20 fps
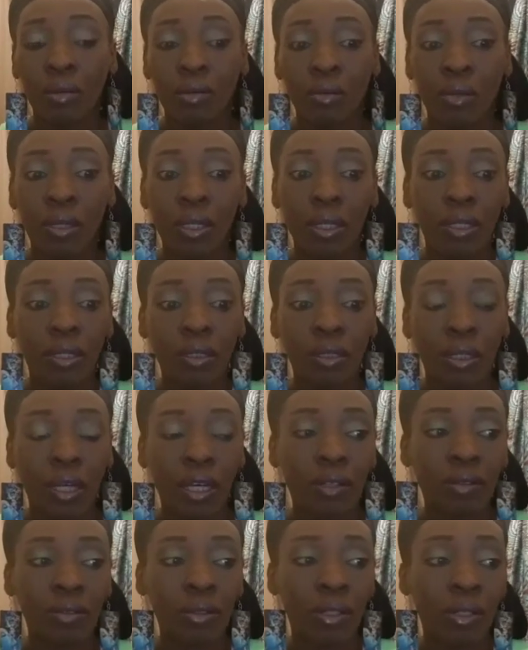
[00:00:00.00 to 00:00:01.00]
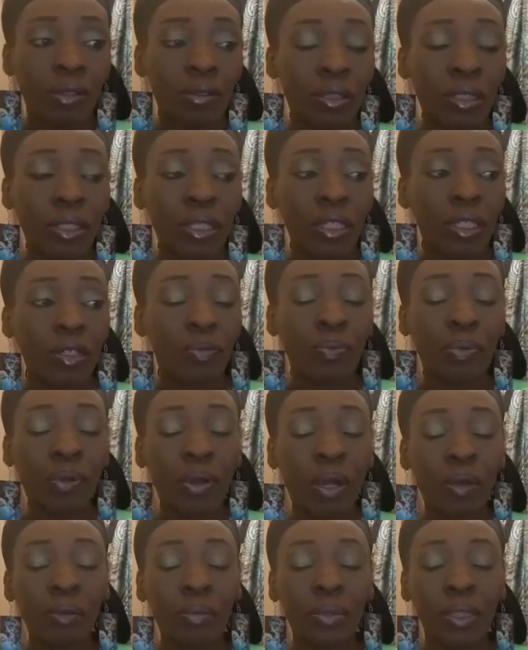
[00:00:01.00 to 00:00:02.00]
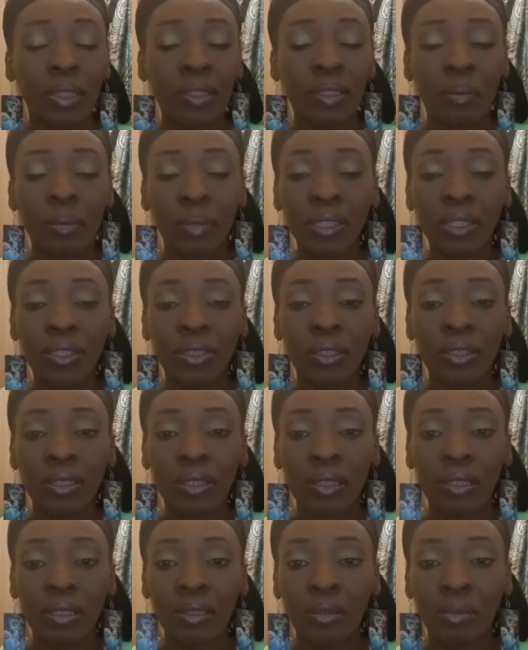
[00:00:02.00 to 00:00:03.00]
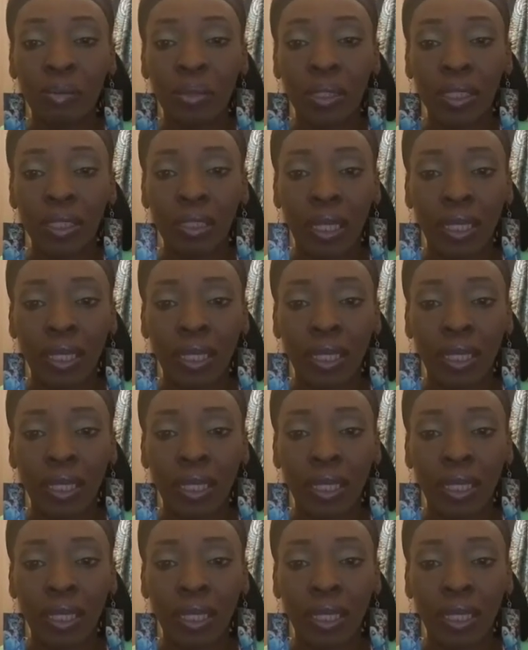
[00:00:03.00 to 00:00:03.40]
well, I don't know, your love probably diminishes a little bit.